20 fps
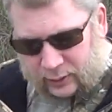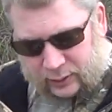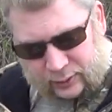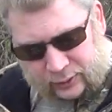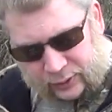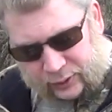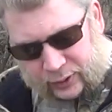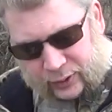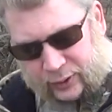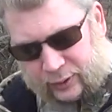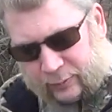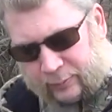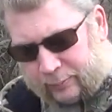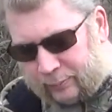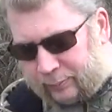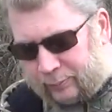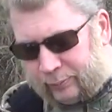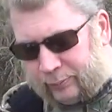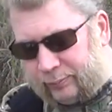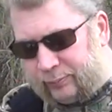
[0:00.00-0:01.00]
So
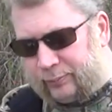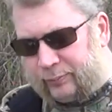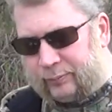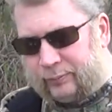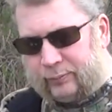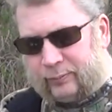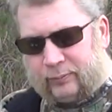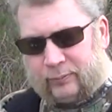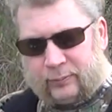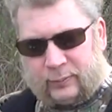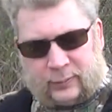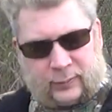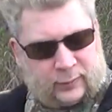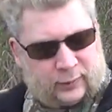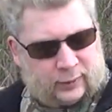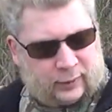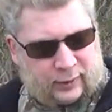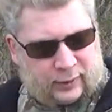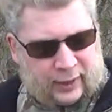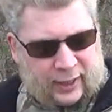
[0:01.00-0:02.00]

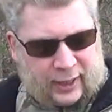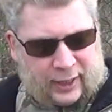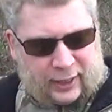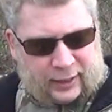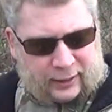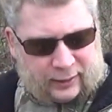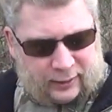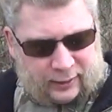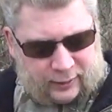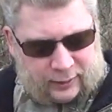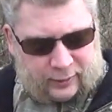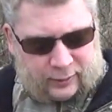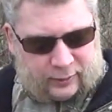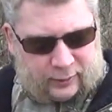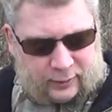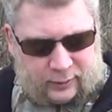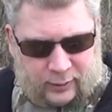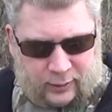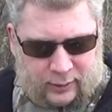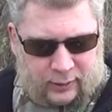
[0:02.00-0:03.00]
that,
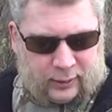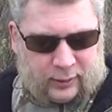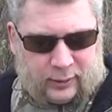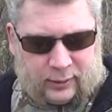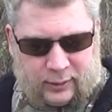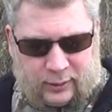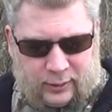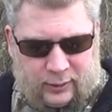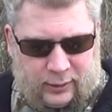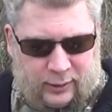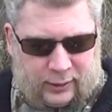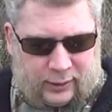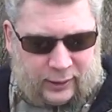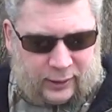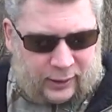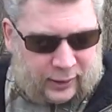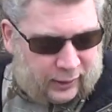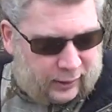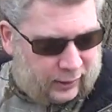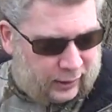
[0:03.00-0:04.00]
and
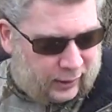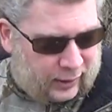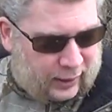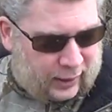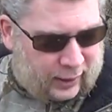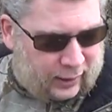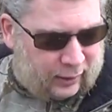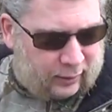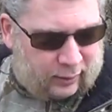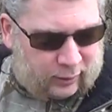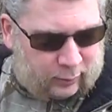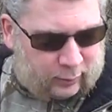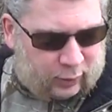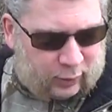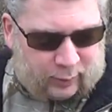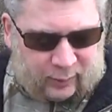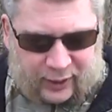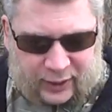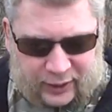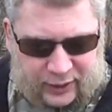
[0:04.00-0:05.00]
then that. I'll
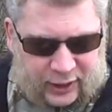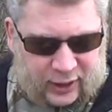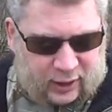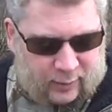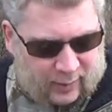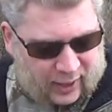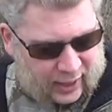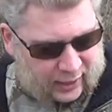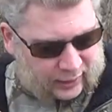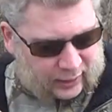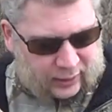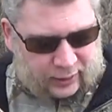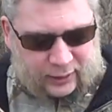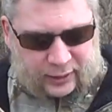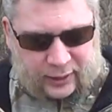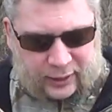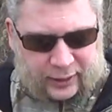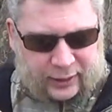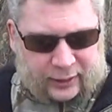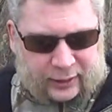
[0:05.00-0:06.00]
put my tea back in
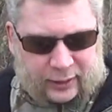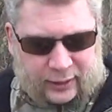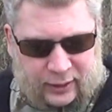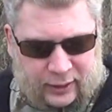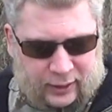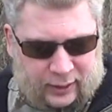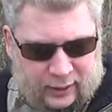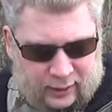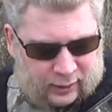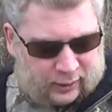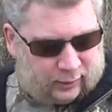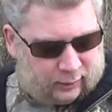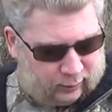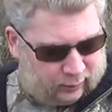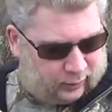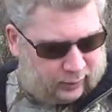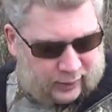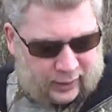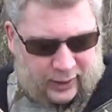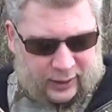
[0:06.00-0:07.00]
there.
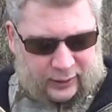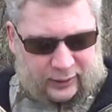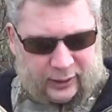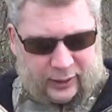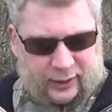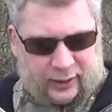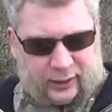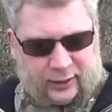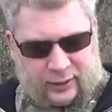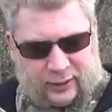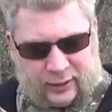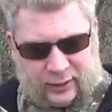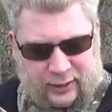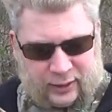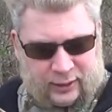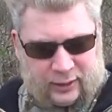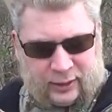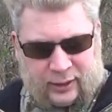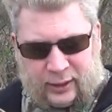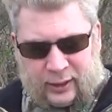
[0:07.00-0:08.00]
That lid in,
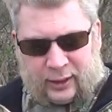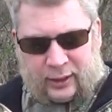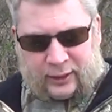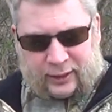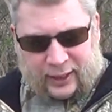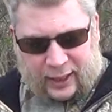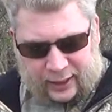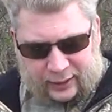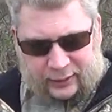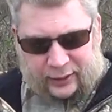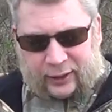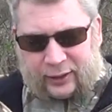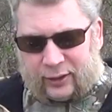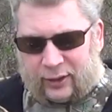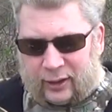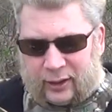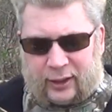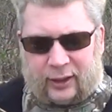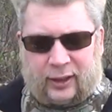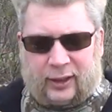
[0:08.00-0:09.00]
that lid
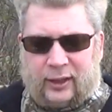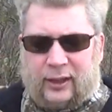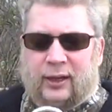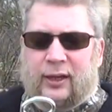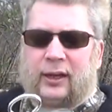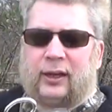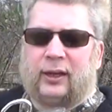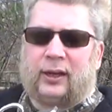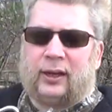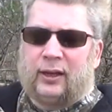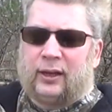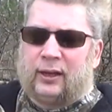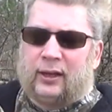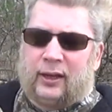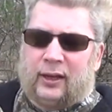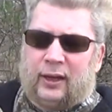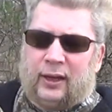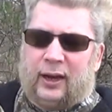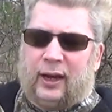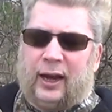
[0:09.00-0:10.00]
on,
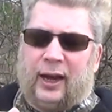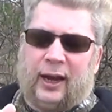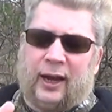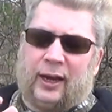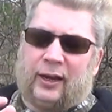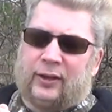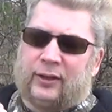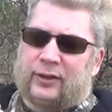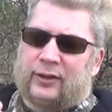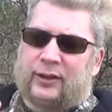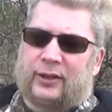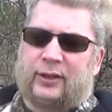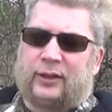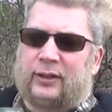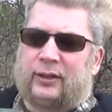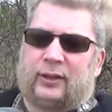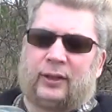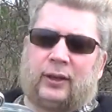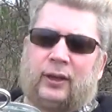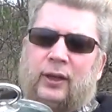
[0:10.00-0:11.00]
and
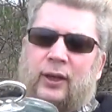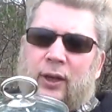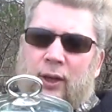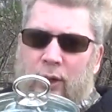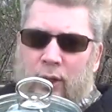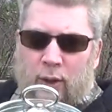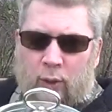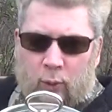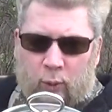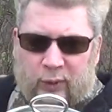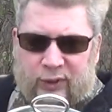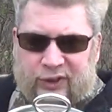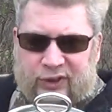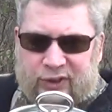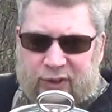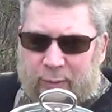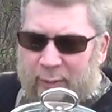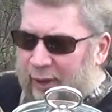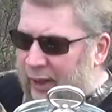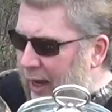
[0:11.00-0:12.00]
with
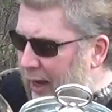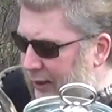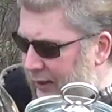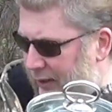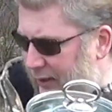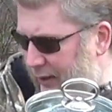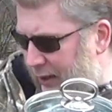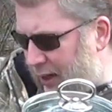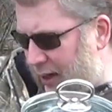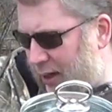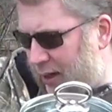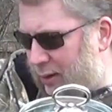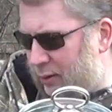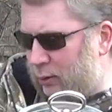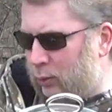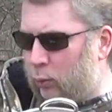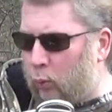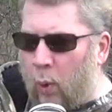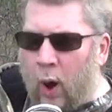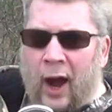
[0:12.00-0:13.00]
some of that
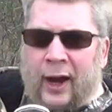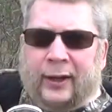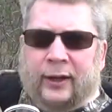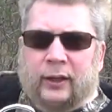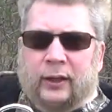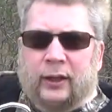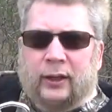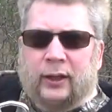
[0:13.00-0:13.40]
wire,